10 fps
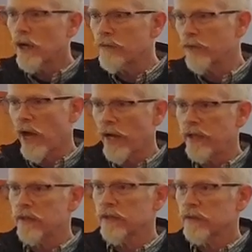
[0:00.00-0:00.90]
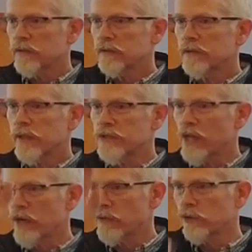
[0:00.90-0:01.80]
of night. It
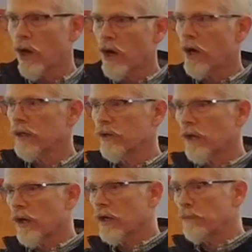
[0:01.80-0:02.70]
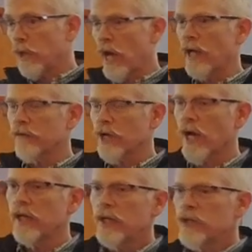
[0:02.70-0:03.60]
said it was dark and dark and black of
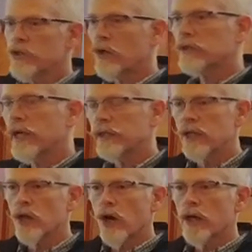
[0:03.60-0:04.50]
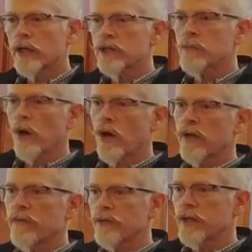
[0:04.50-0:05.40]
night. So it's like the darkest
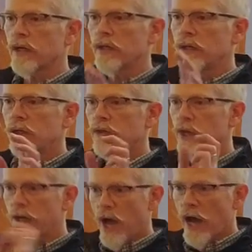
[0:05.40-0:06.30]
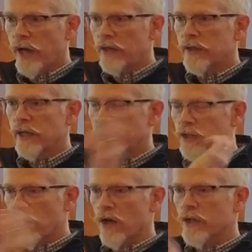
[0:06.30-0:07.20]
part of the the night in the
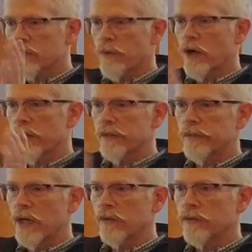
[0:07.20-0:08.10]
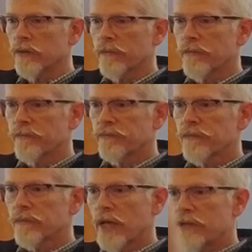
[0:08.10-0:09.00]
darkest part of the month.
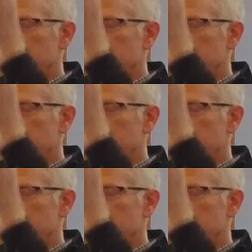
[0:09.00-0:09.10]
That's